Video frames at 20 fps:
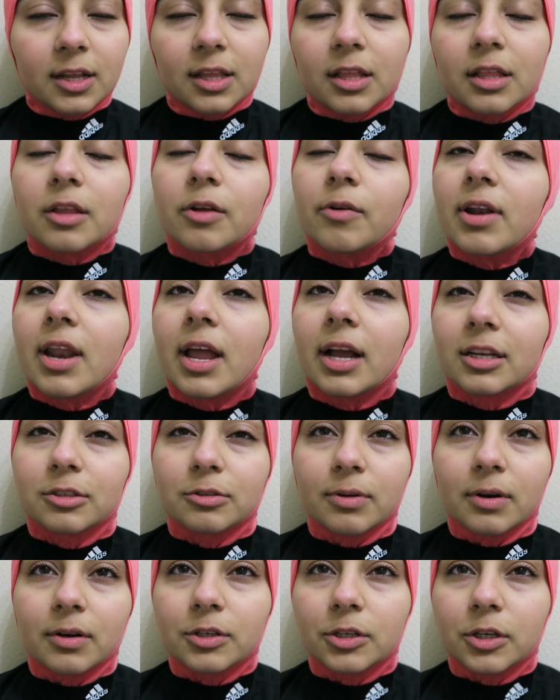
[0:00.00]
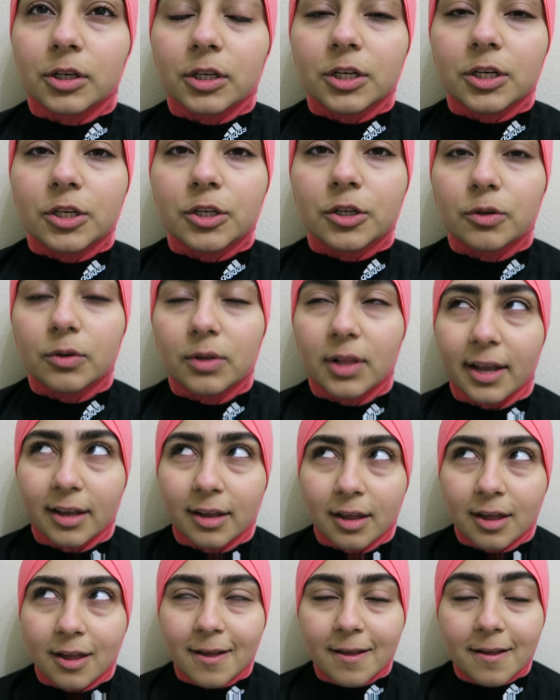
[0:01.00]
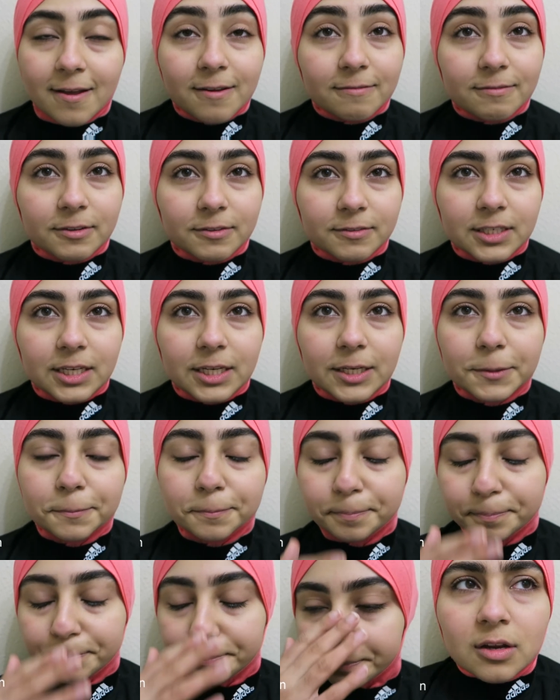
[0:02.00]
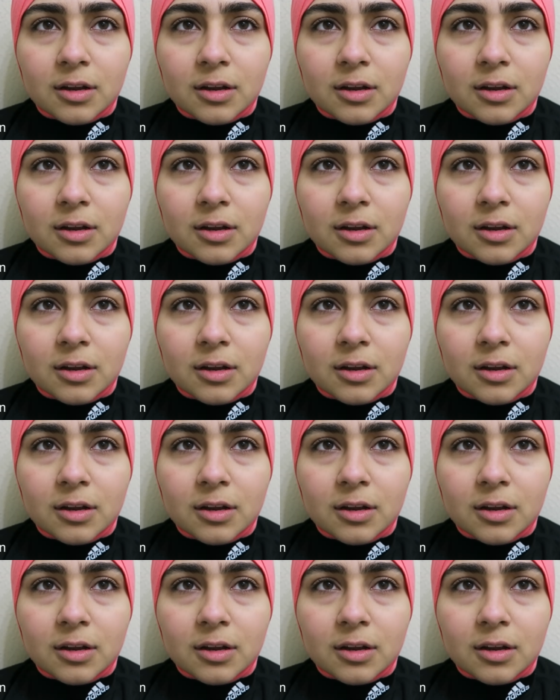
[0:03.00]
and then the next round you're gonna do like 15.